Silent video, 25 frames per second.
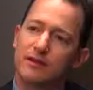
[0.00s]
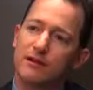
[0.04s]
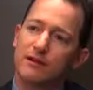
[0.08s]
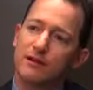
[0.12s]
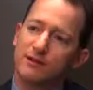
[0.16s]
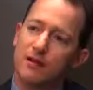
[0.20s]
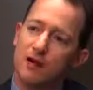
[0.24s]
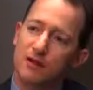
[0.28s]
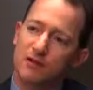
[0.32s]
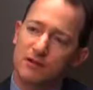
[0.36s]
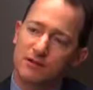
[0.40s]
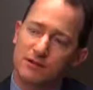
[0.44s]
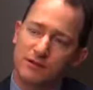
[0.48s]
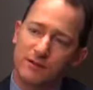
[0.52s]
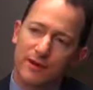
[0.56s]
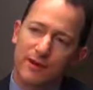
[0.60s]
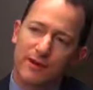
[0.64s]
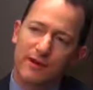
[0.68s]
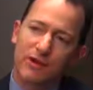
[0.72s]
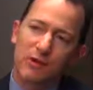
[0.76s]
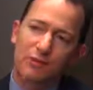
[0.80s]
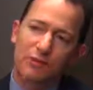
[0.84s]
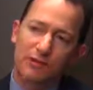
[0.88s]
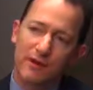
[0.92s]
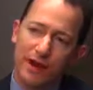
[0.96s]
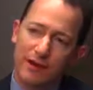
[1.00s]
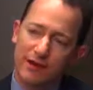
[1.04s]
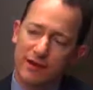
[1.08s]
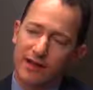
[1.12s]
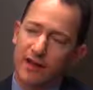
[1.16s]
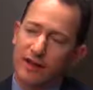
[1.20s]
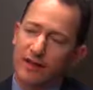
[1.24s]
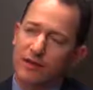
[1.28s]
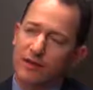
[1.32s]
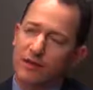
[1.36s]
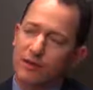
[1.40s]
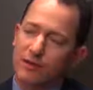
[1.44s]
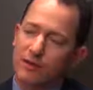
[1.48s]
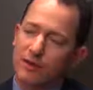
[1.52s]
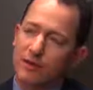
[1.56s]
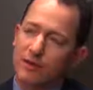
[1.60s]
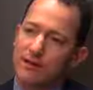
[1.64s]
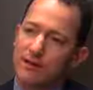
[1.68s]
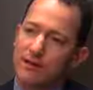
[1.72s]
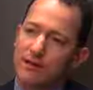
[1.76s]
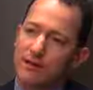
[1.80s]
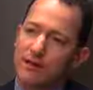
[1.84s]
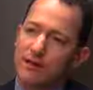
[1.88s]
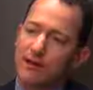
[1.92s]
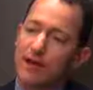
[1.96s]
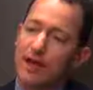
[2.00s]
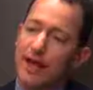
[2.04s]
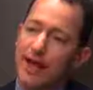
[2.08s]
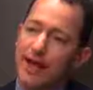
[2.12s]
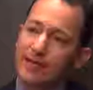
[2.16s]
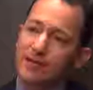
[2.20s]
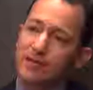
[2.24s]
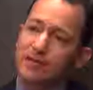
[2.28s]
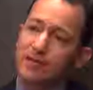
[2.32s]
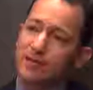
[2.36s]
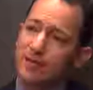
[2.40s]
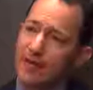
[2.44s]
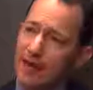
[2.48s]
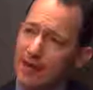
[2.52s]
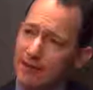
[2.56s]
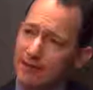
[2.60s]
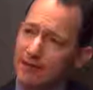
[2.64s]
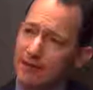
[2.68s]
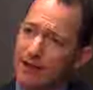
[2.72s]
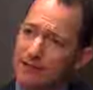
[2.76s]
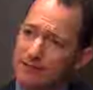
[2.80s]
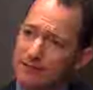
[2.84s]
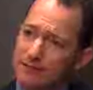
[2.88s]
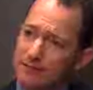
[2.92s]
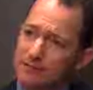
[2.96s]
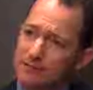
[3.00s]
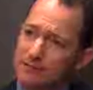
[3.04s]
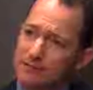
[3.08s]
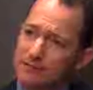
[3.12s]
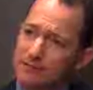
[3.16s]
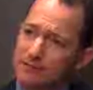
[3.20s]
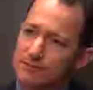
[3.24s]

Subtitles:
you're going to talk to us about a new product category, the HD Analyzer.